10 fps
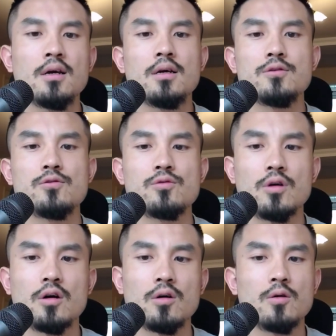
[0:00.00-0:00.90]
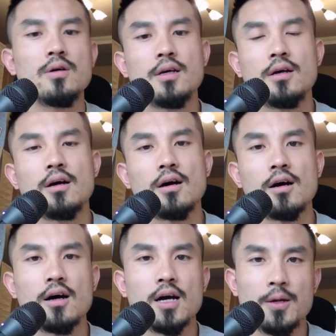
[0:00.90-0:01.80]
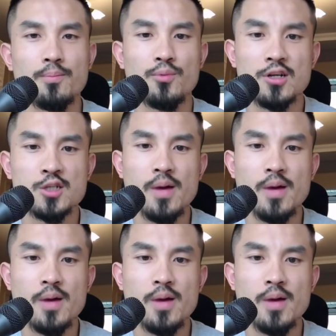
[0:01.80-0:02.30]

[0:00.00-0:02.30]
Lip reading: euro, British